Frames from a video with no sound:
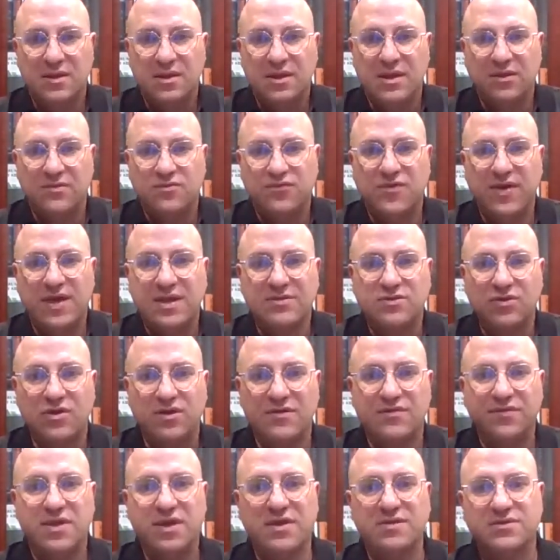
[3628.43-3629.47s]
in fact,
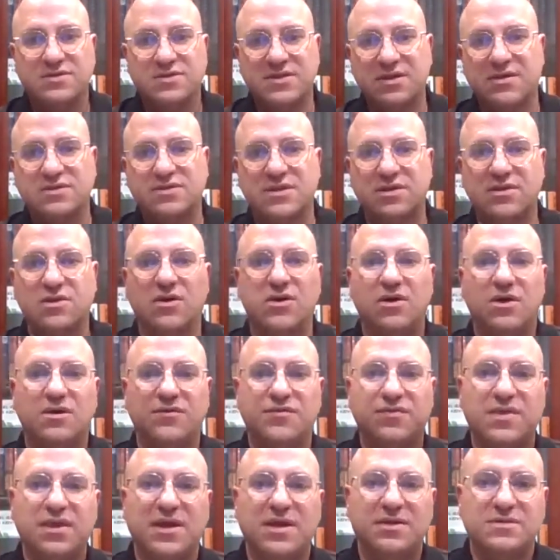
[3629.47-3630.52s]
of those
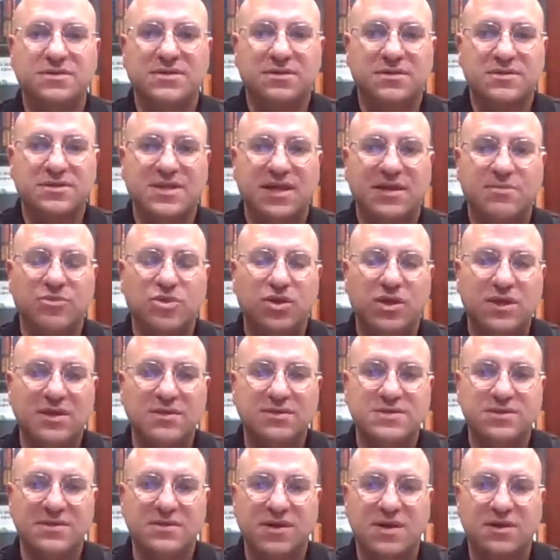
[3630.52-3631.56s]
6,500
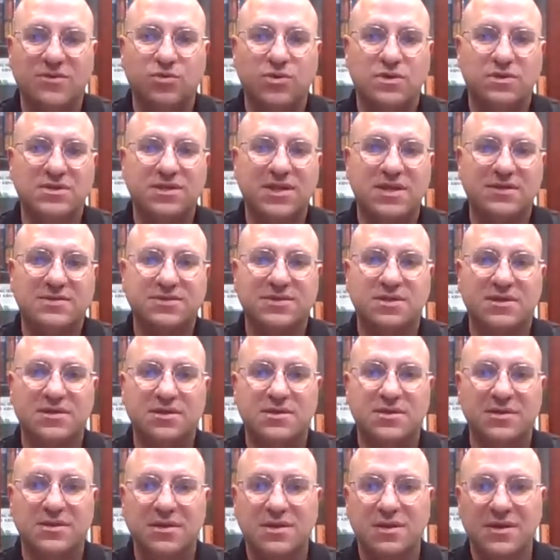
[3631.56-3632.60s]
subjects that were
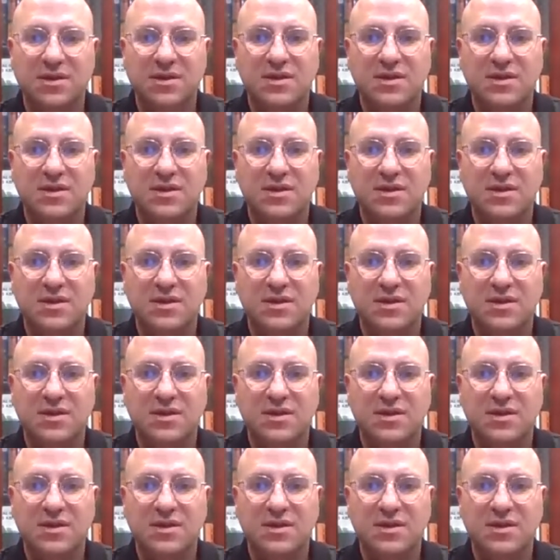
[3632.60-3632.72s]
tested